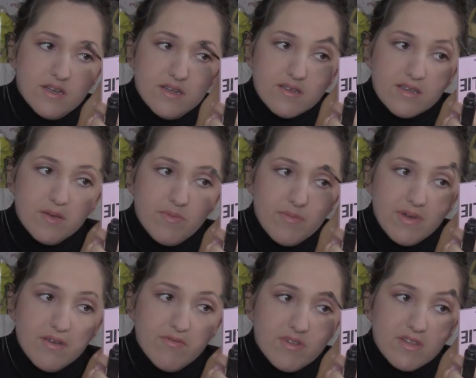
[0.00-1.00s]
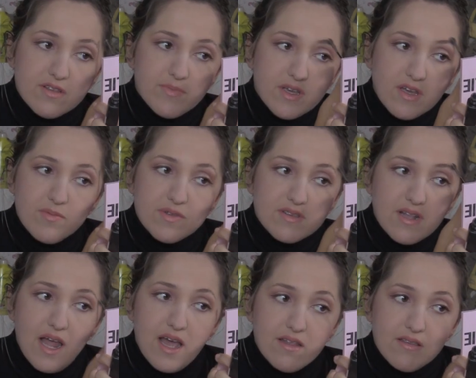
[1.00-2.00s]
Just keep in mind for this makeup it's
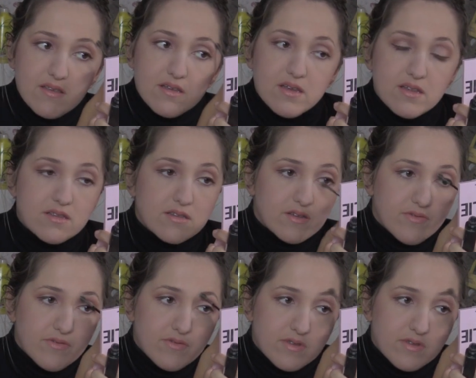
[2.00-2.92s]
light and soft.